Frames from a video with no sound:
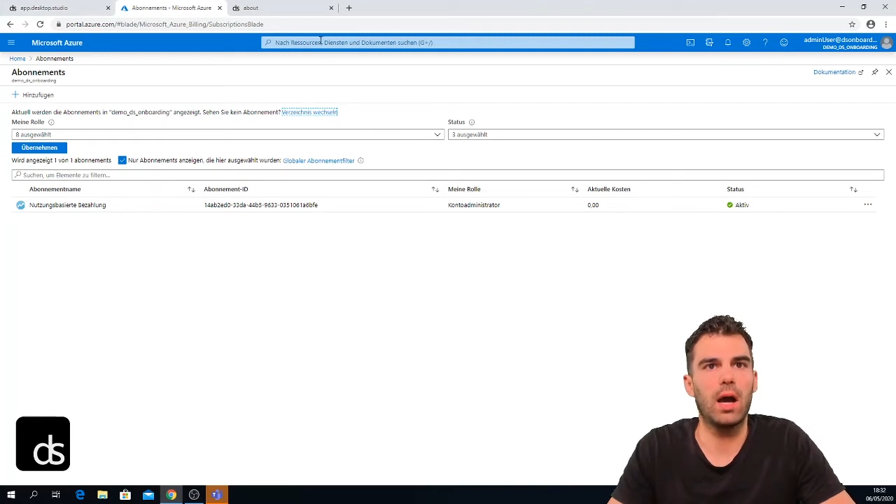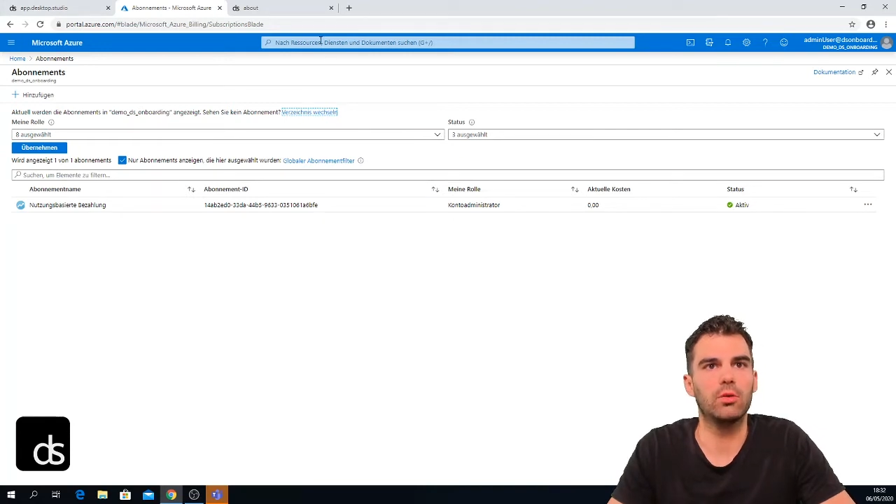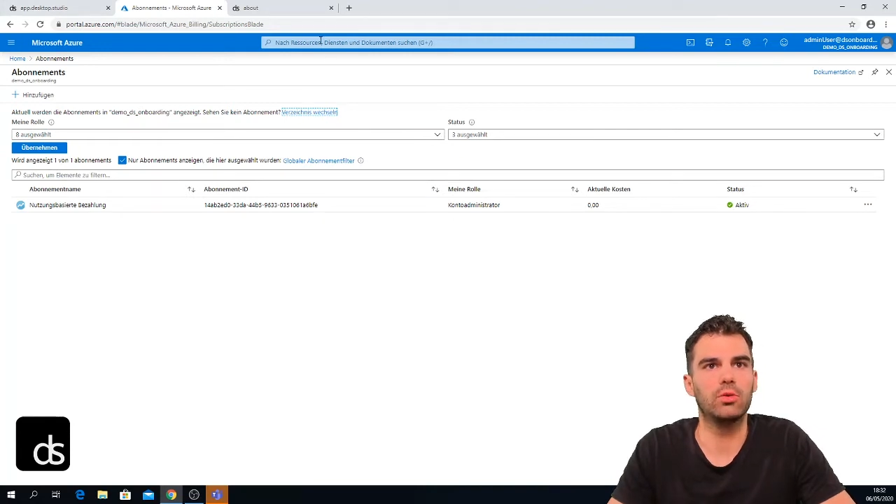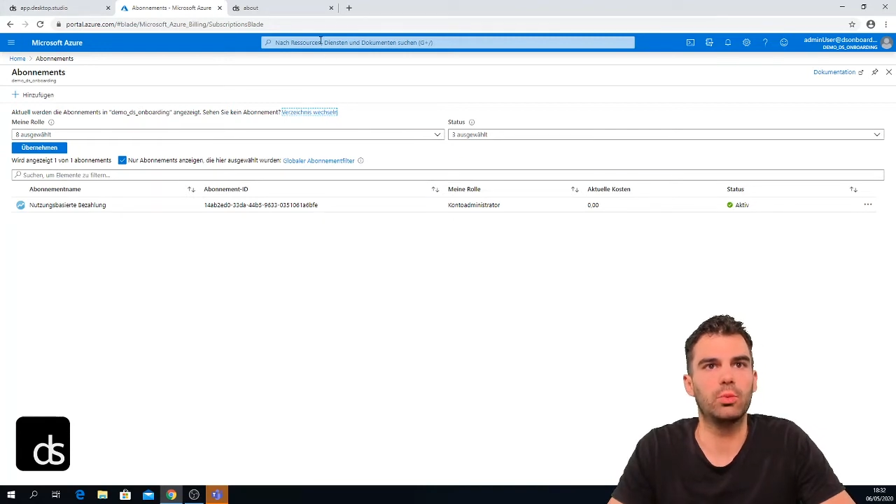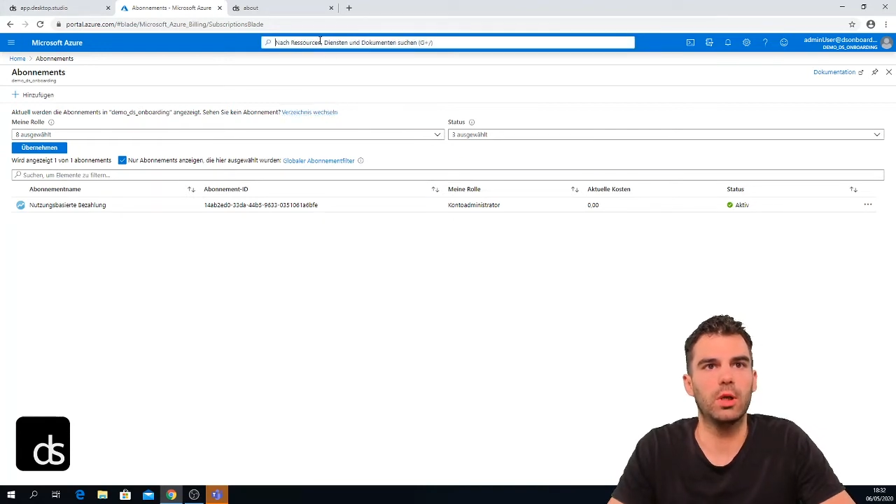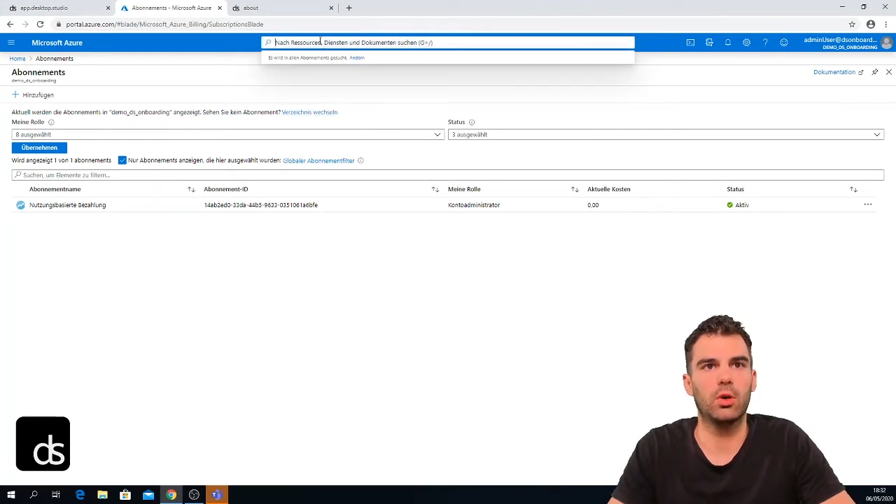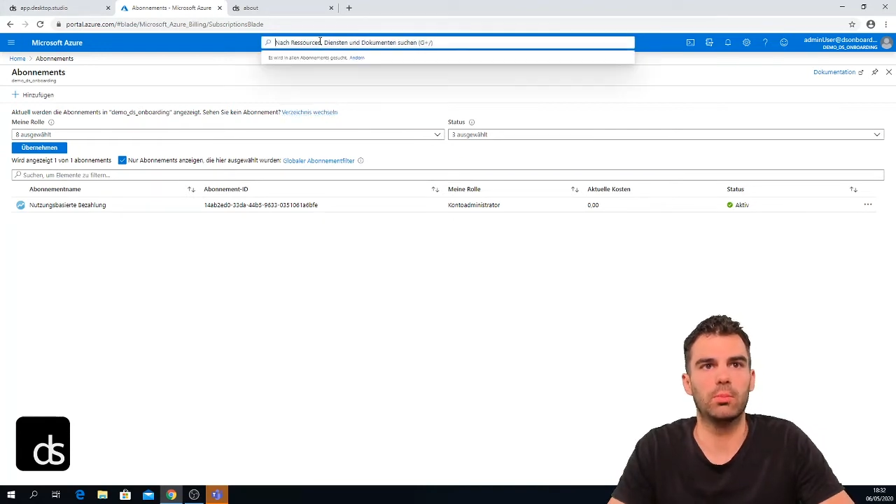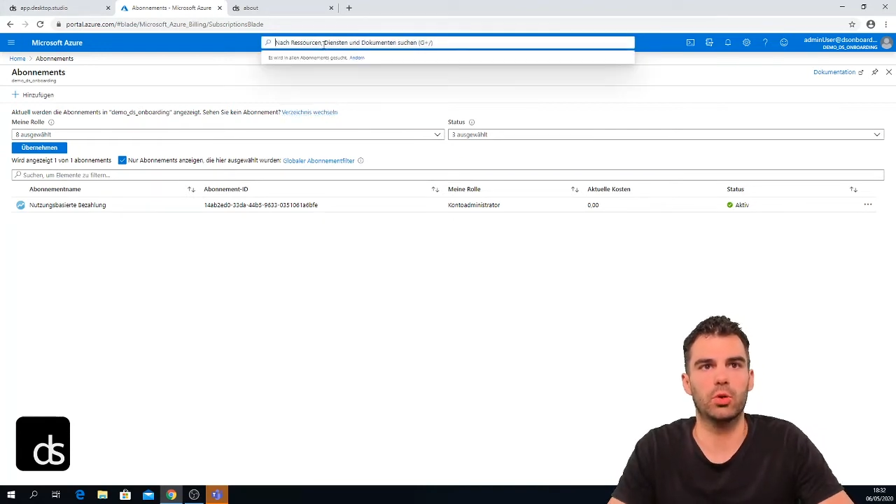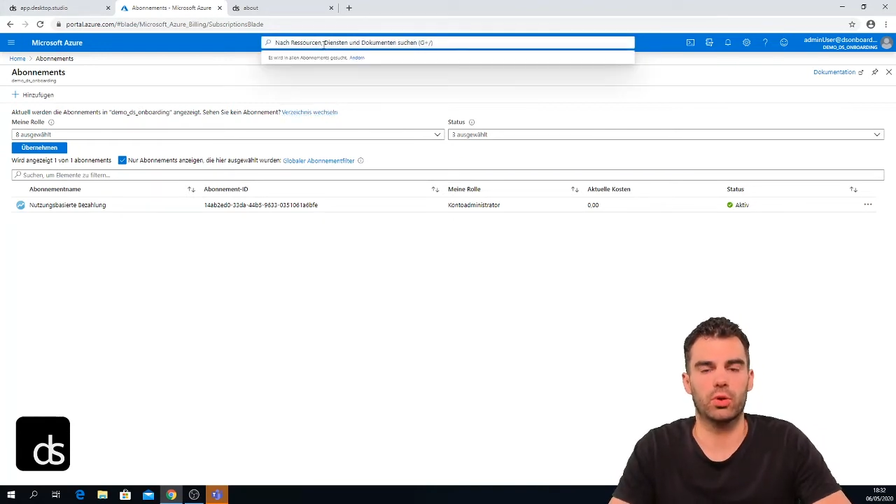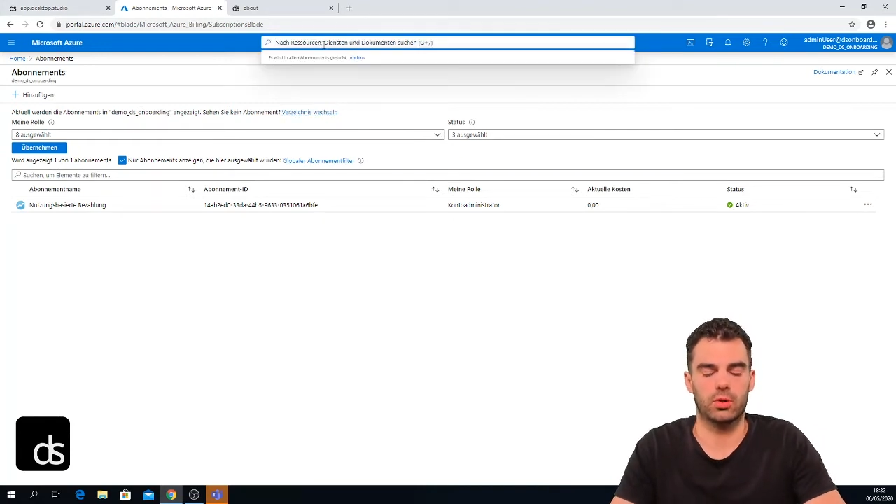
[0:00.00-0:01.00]
do we
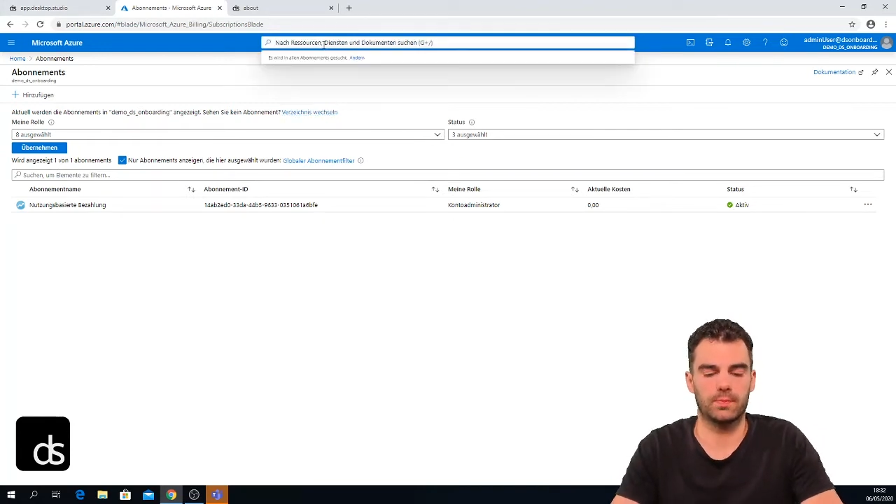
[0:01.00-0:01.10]
onboard?